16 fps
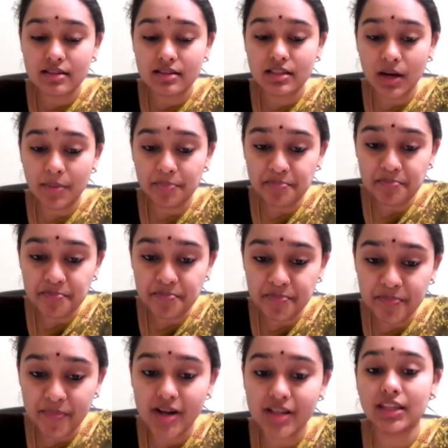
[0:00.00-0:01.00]

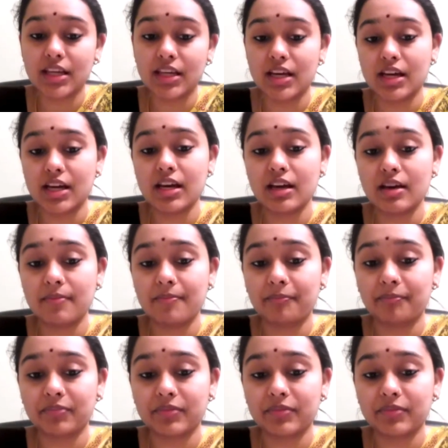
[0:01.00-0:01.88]
Sammatihi.